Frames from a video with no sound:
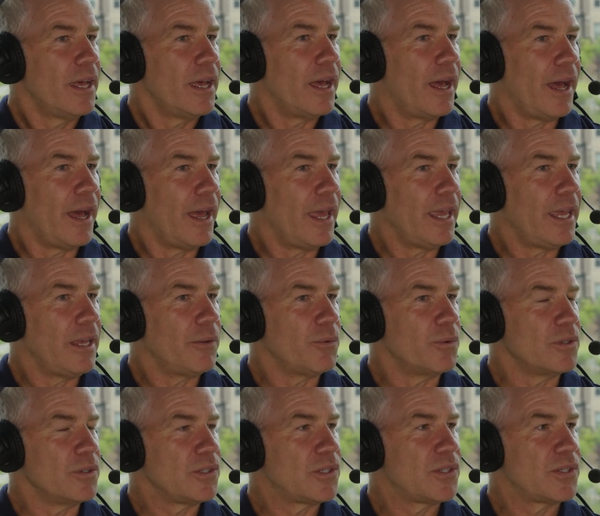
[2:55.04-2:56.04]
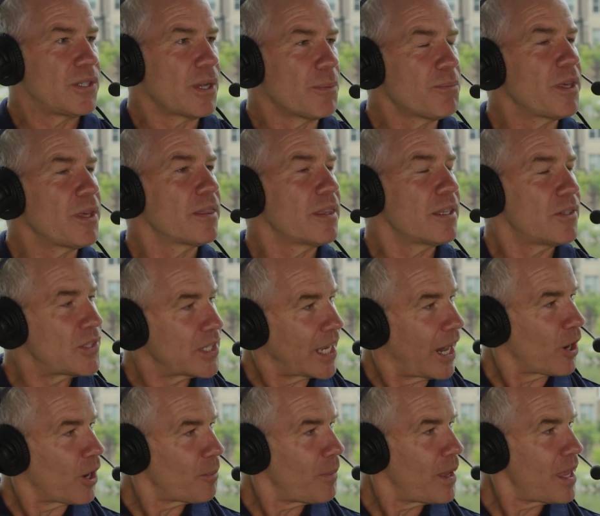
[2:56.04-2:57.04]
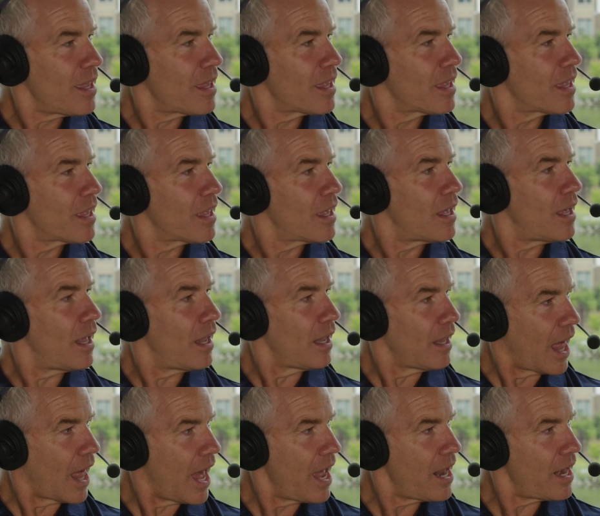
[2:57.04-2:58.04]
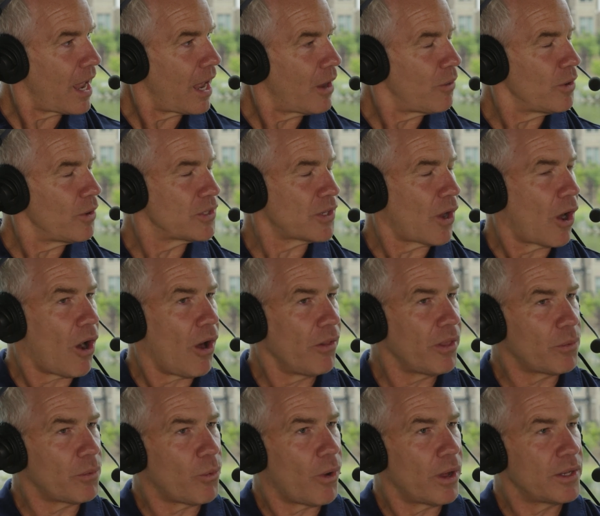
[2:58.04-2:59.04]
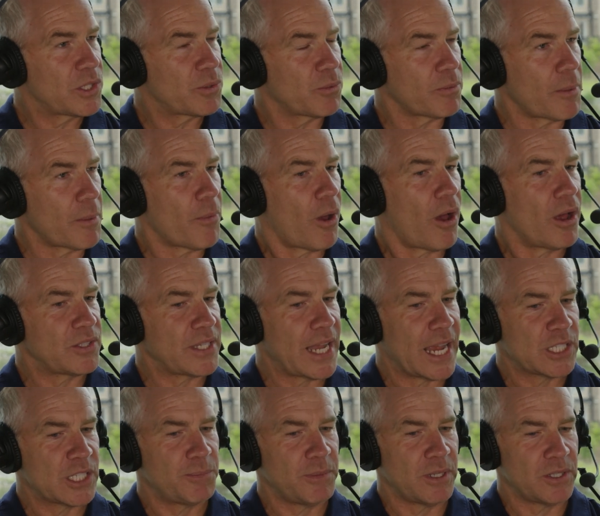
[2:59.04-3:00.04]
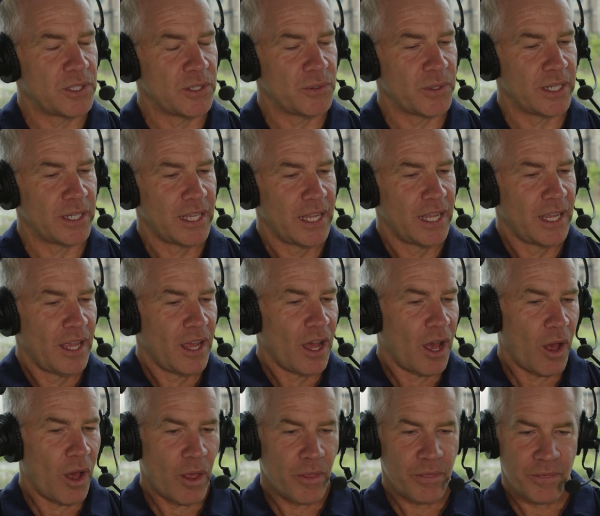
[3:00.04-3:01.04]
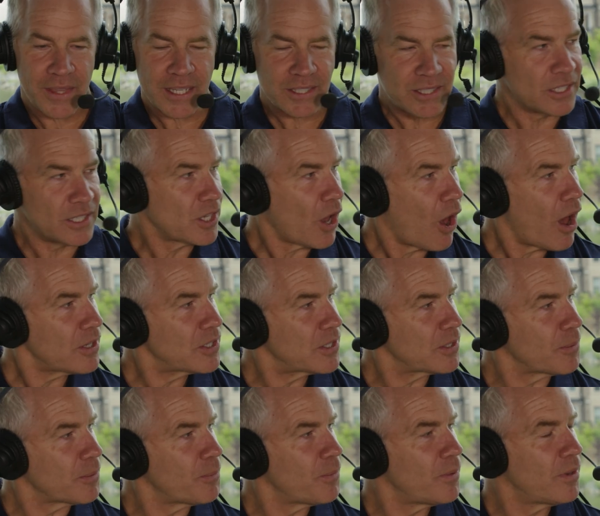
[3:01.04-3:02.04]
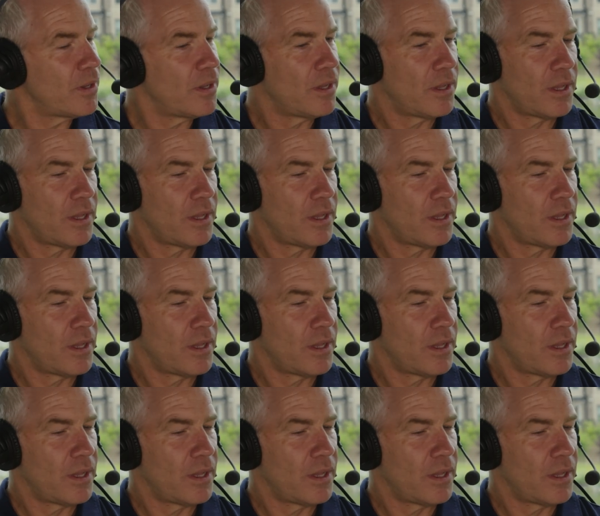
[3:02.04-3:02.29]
uh, it was something that scared me a lot. I was all at once when my boss asked me to do it. This is awesome.